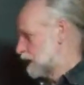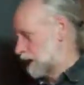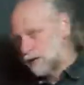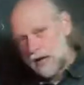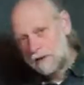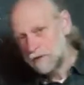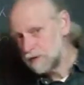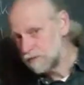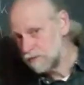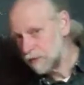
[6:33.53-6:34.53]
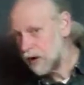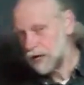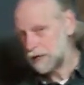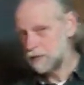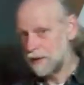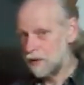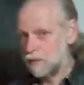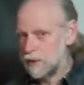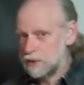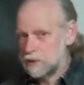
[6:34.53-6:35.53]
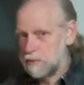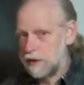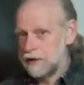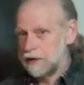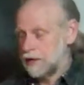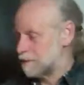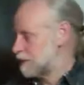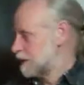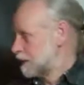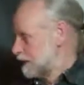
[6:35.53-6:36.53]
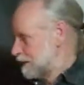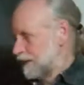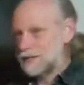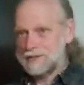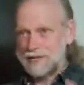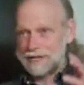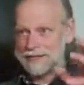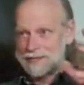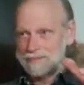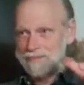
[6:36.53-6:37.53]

I haven't forgotten about Wedge's paradigm. That's like this